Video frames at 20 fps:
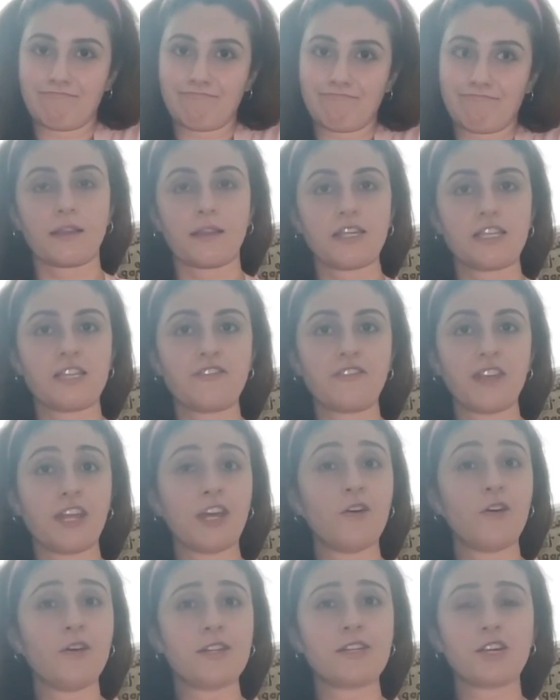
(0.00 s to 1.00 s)
This
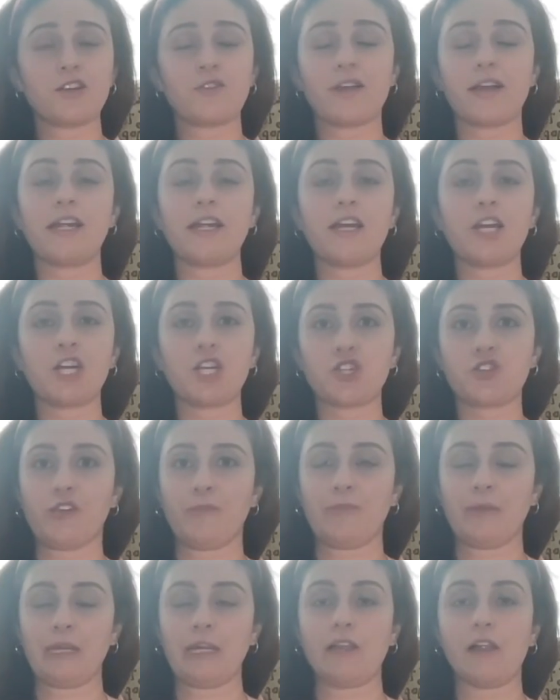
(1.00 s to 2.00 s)
video is already
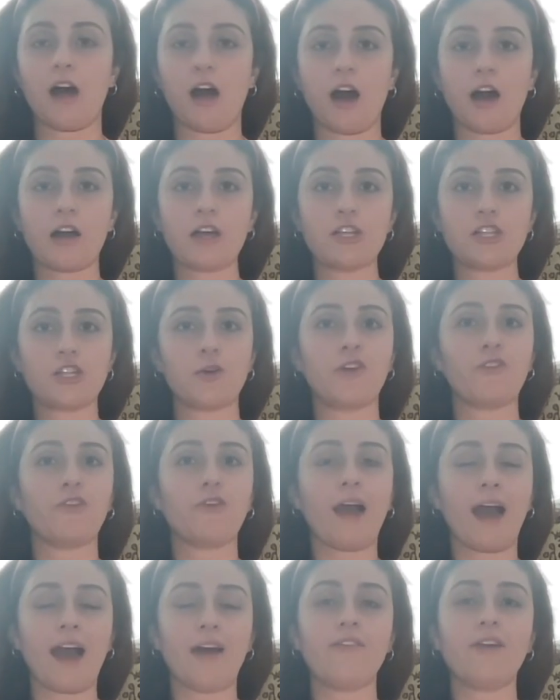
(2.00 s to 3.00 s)
extremely long, so if you
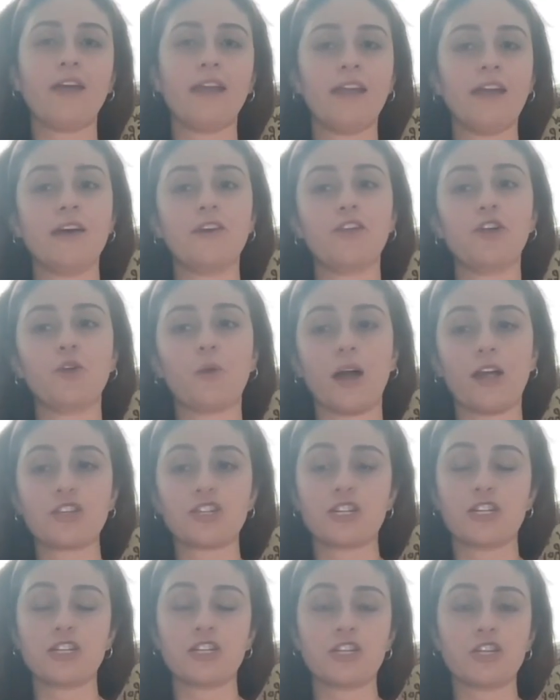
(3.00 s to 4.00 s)
have any other
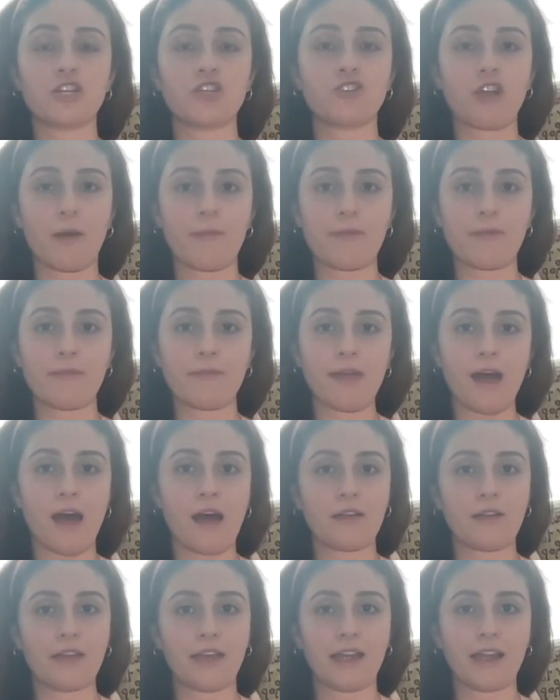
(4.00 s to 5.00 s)
questions, drop them
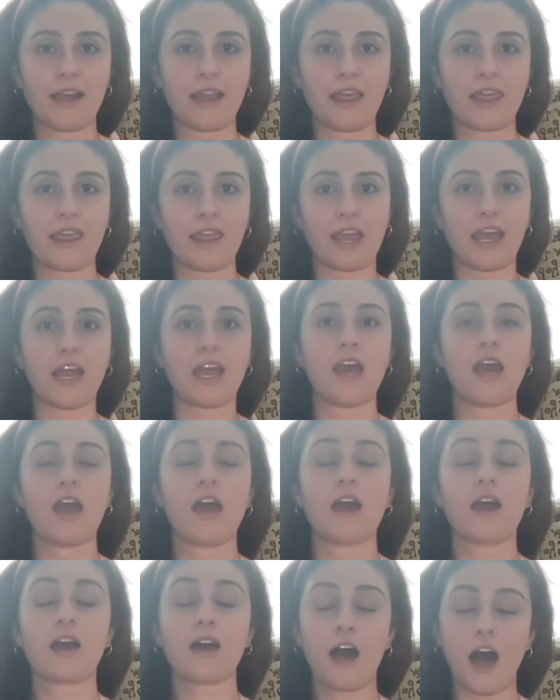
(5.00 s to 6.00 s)
down in the
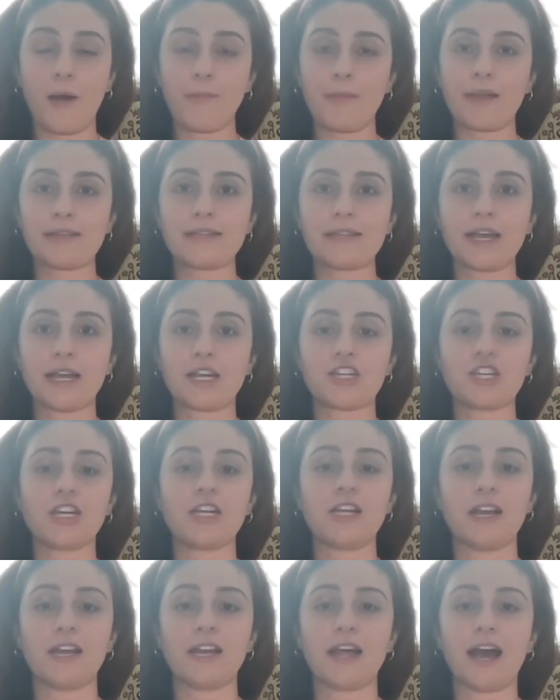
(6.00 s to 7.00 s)
comment section
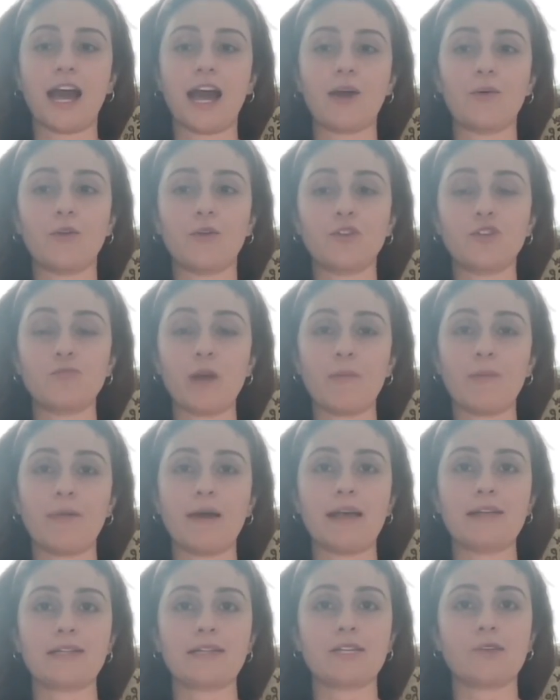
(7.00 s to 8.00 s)
and I will do my
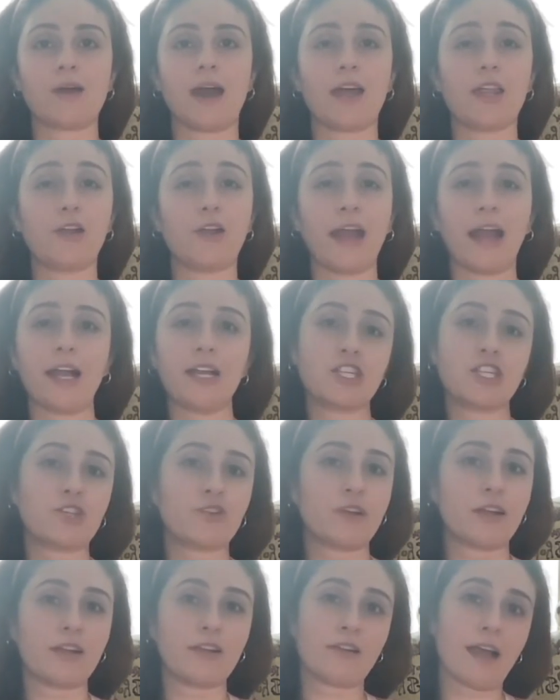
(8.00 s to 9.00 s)
best to either answer
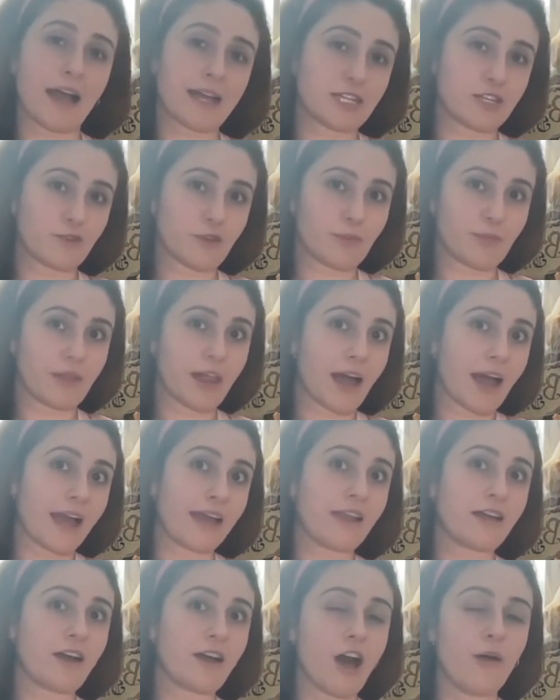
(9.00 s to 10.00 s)
it as a reply in
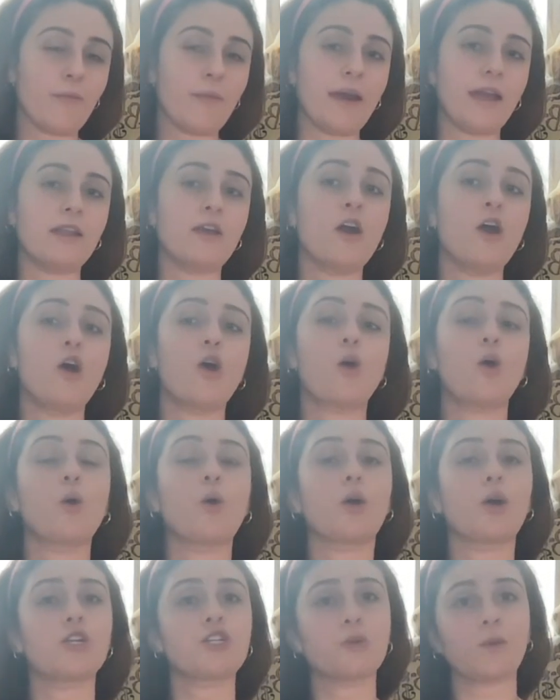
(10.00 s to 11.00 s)
a comment
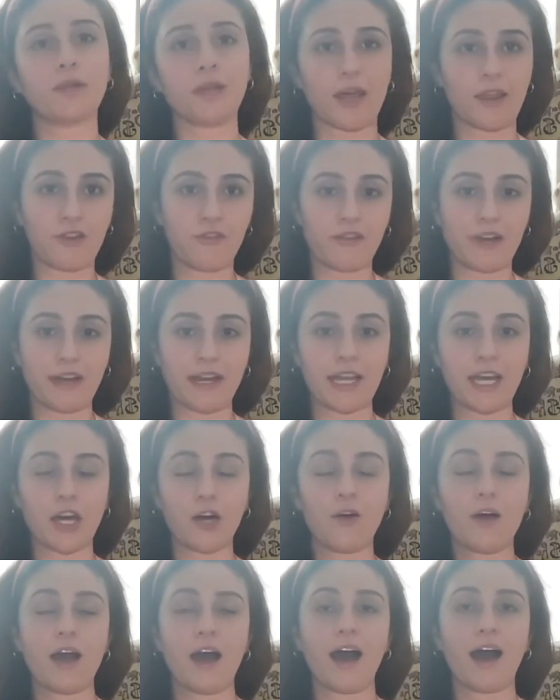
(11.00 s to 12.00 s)
or do another video.
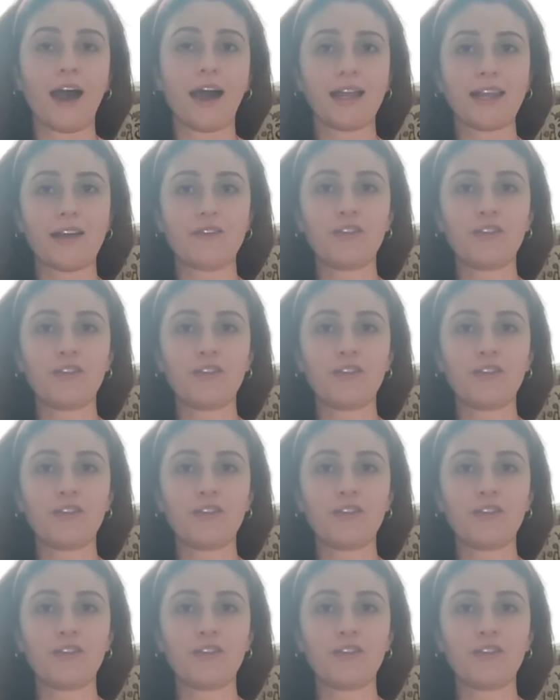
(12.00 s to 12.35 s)
I love you